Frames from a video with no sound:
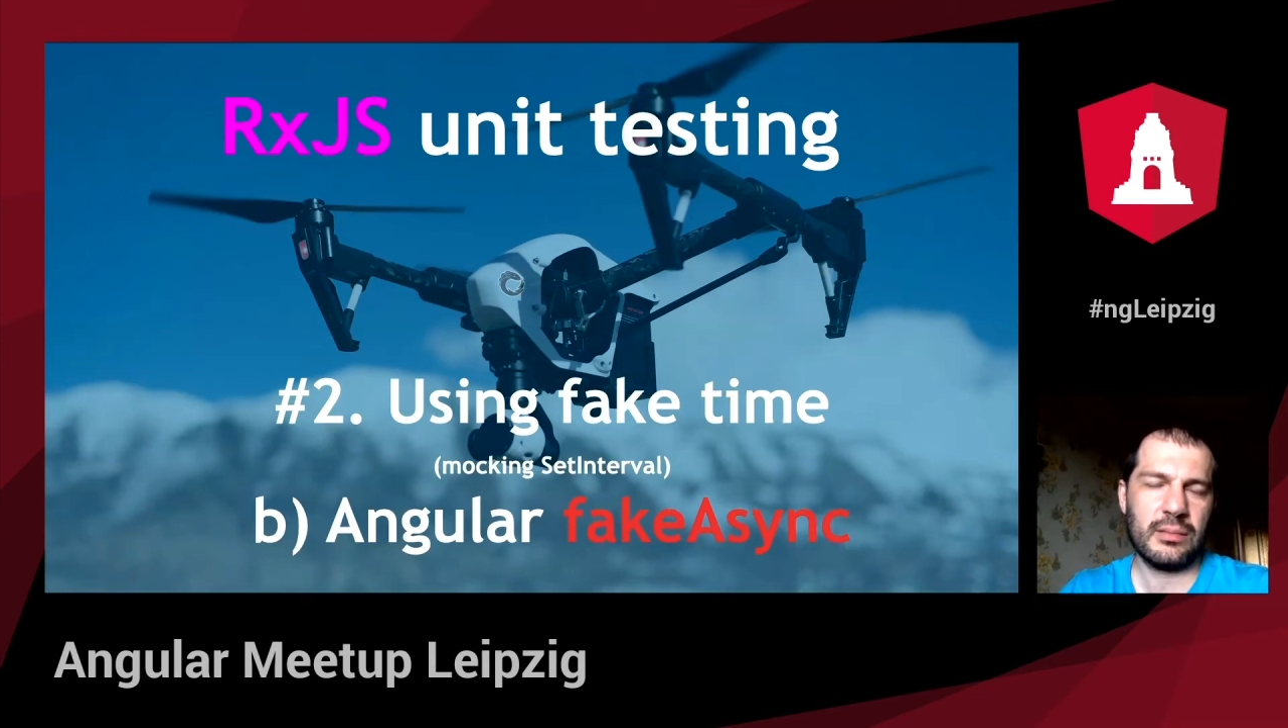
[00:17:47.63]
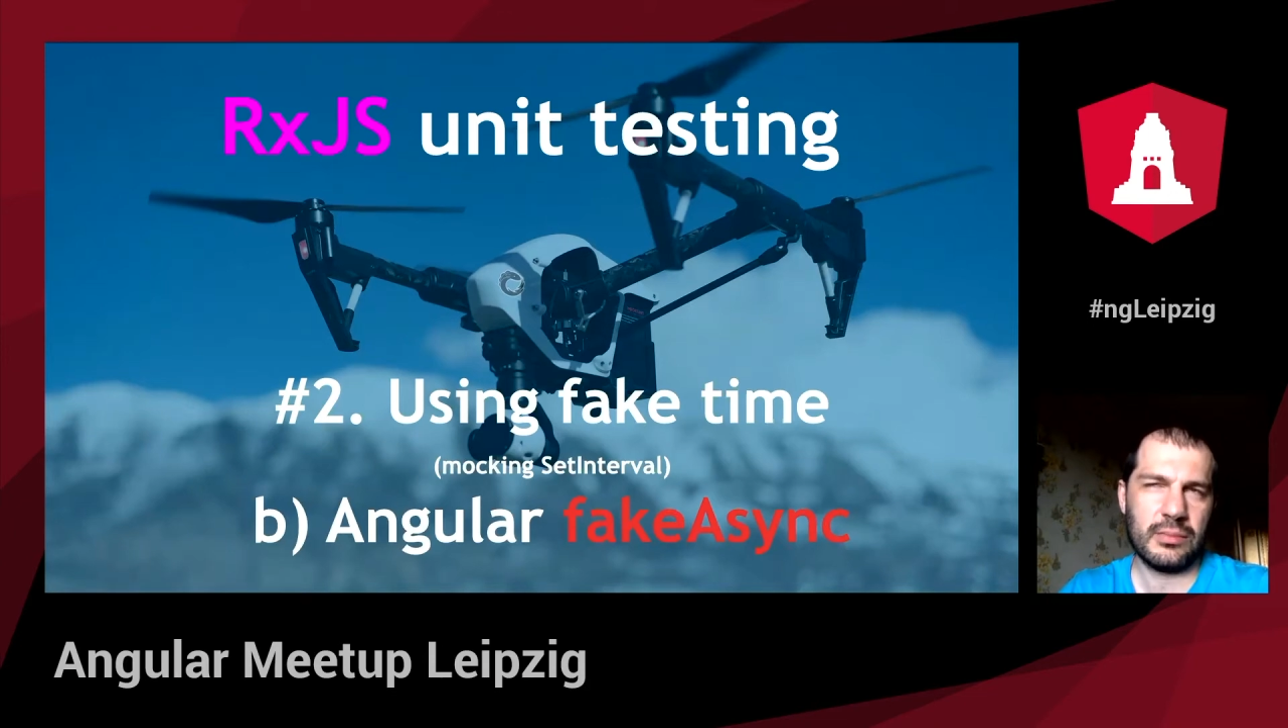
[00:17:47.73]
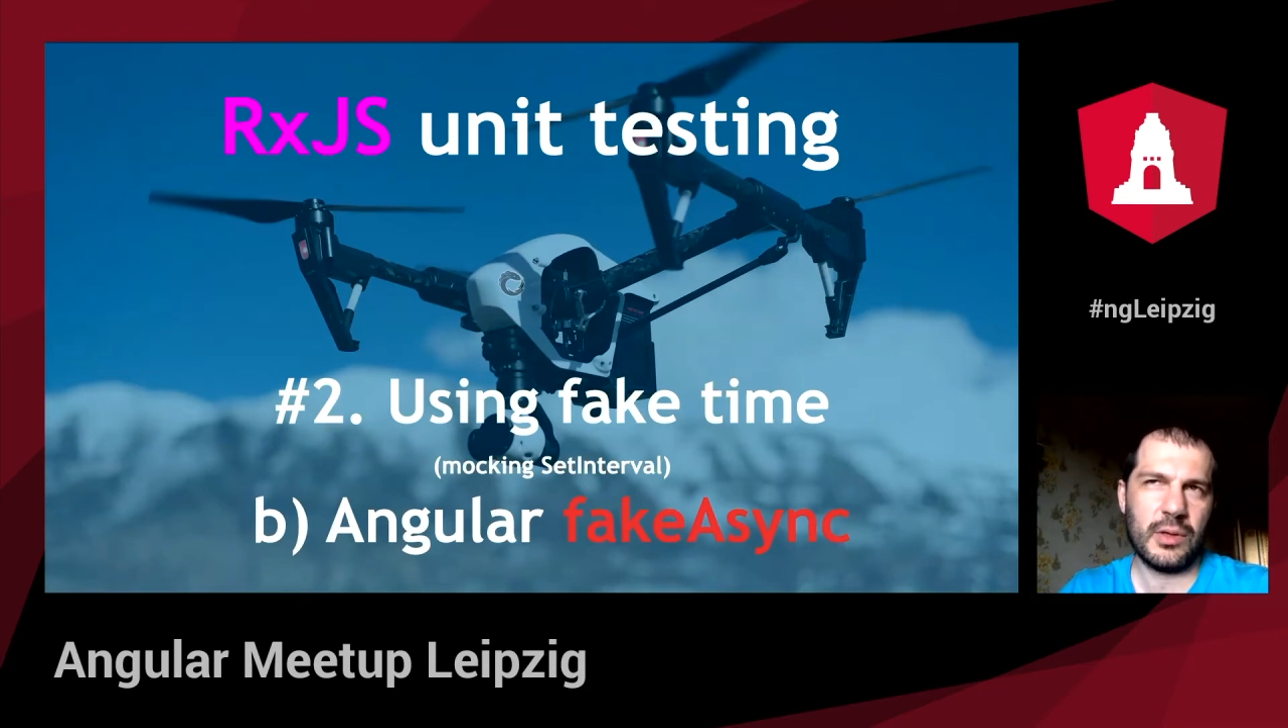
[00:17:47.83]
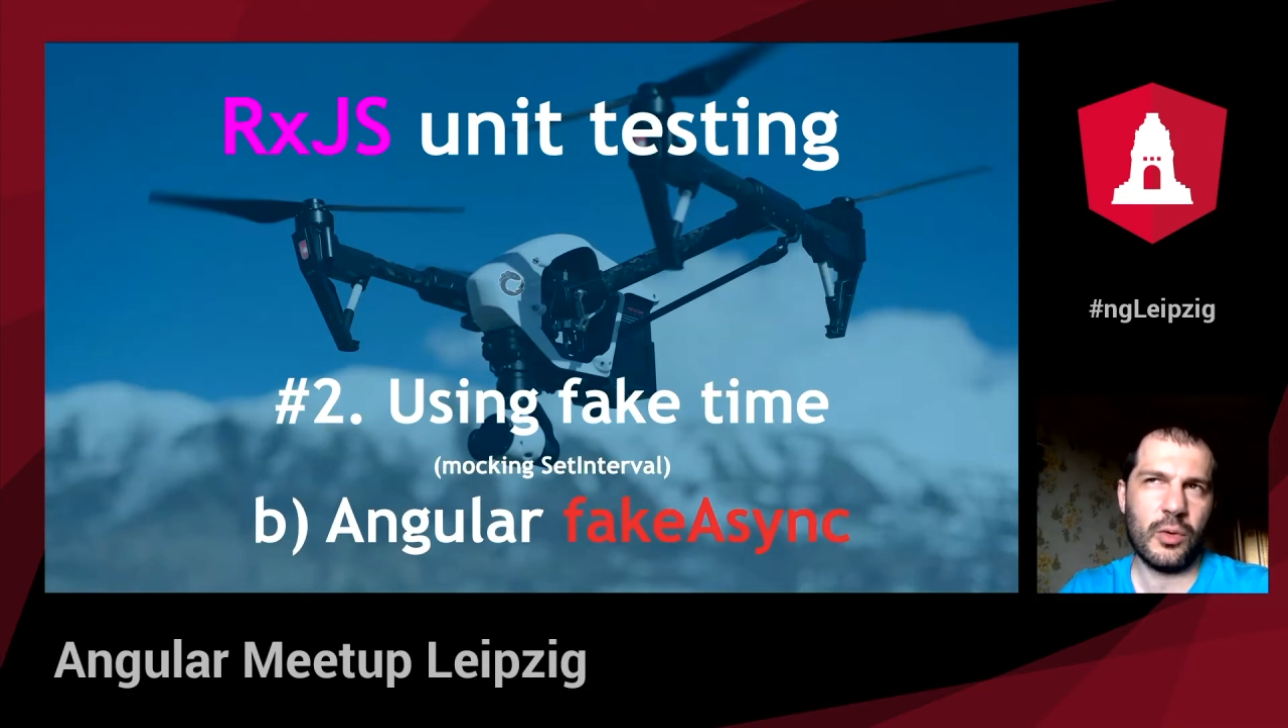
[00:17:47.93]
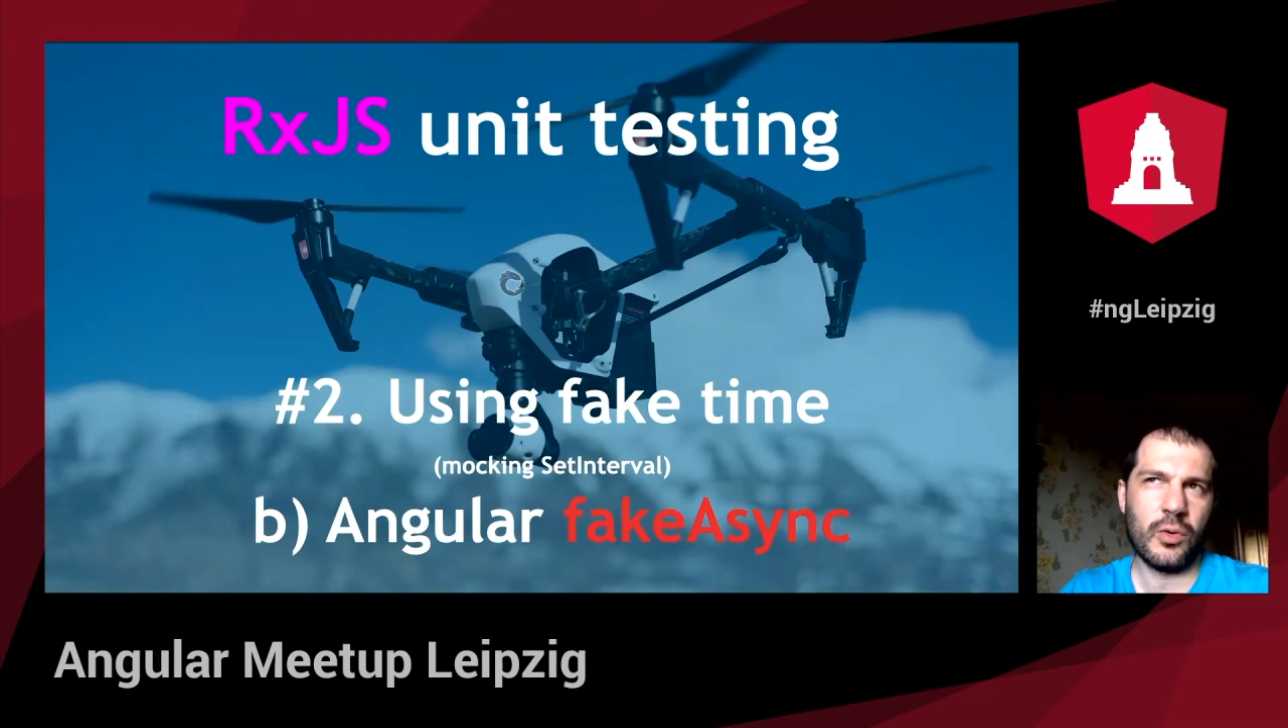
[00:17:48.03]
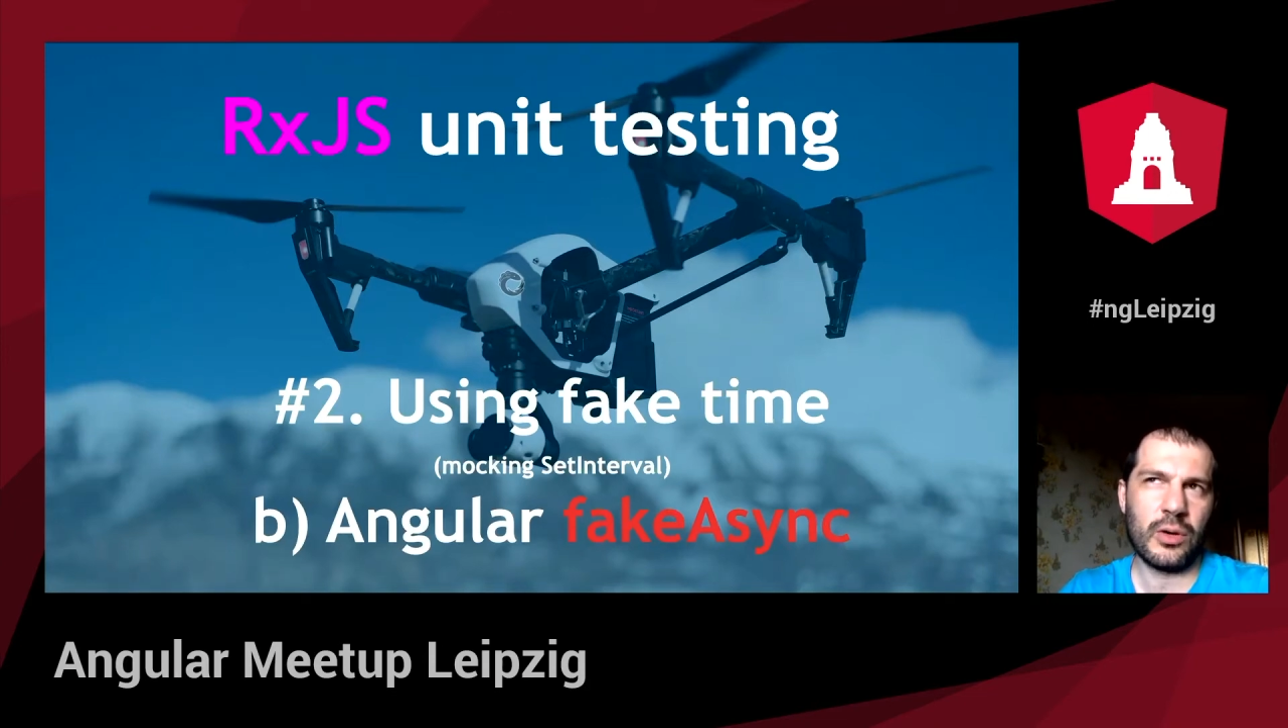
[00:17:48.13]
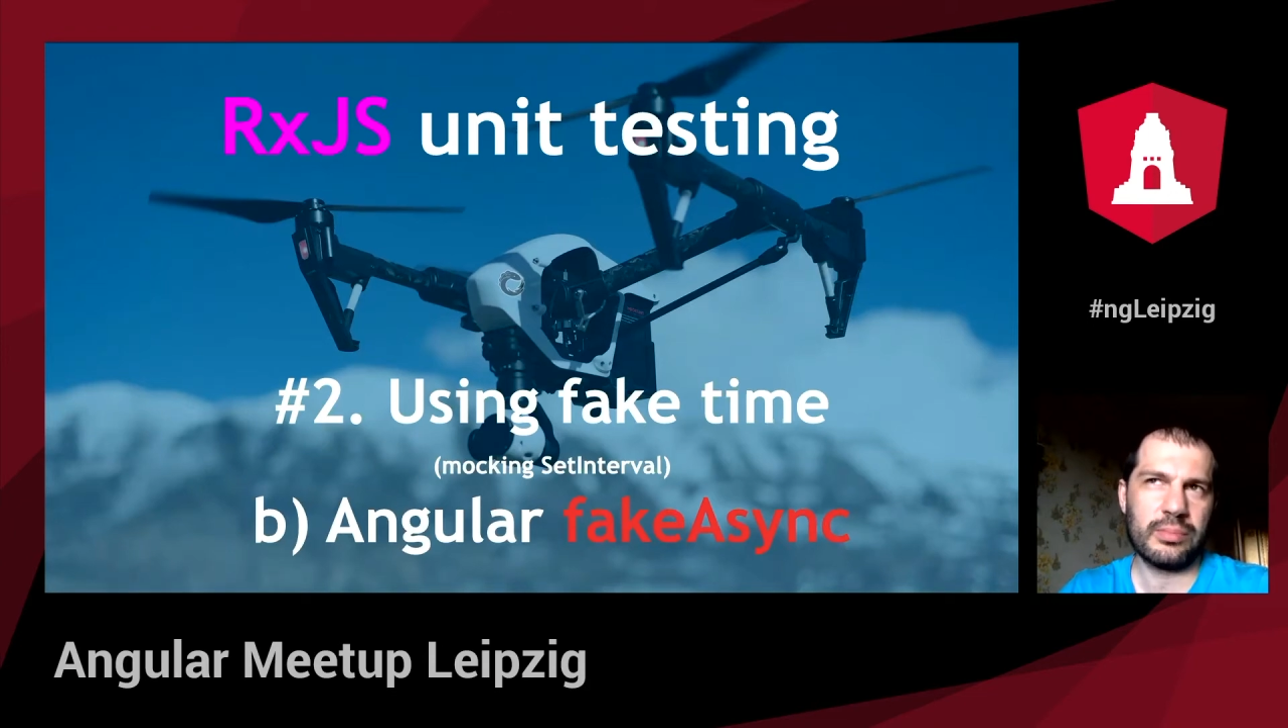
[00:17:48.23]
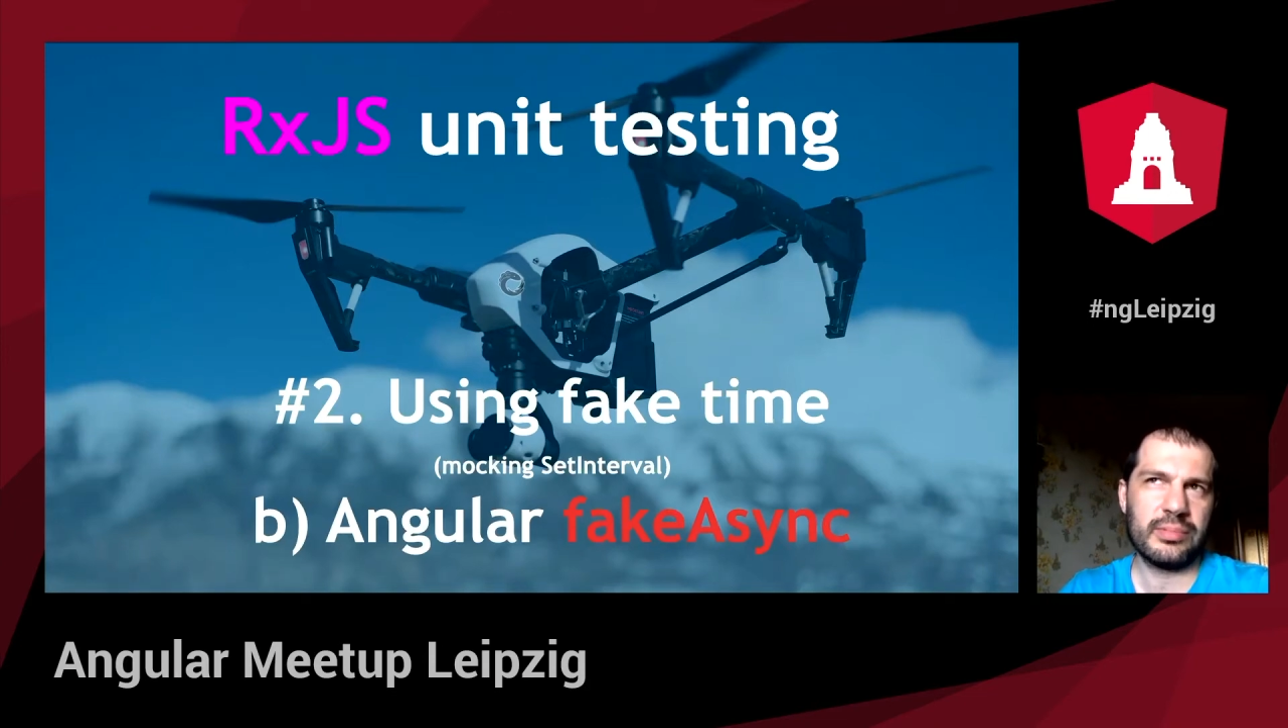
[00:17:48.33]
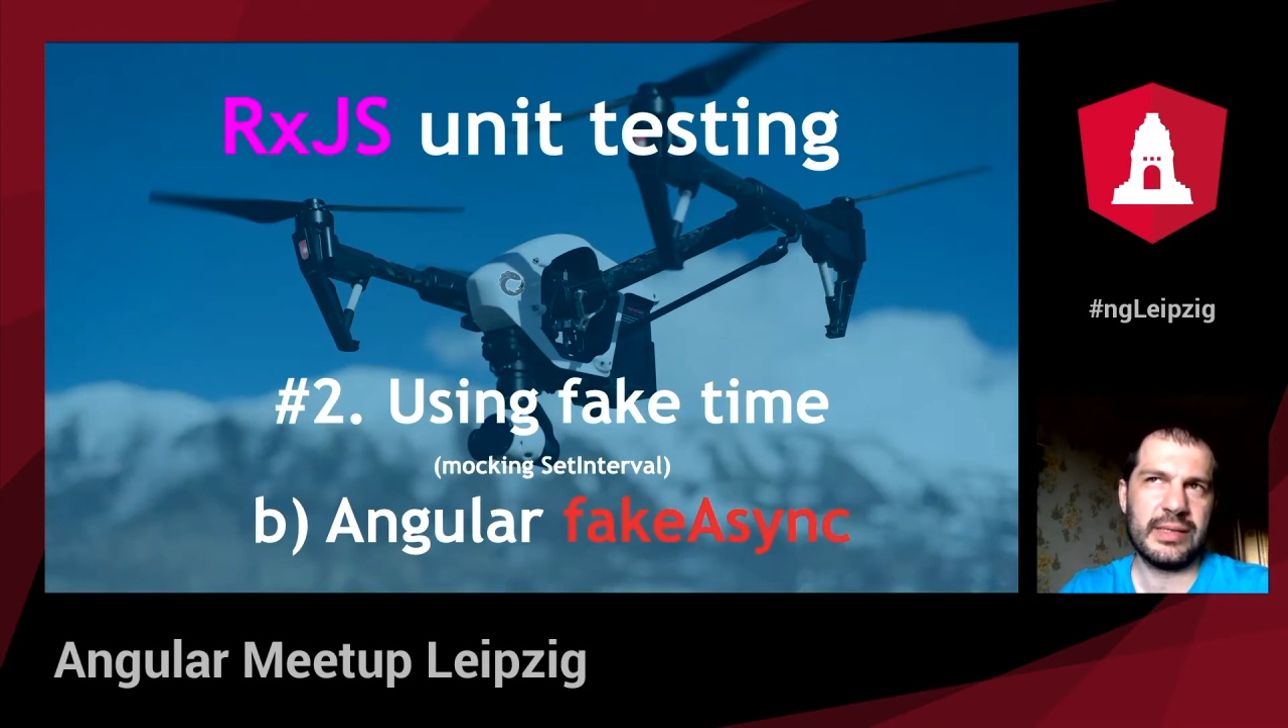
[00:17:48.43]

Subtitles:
or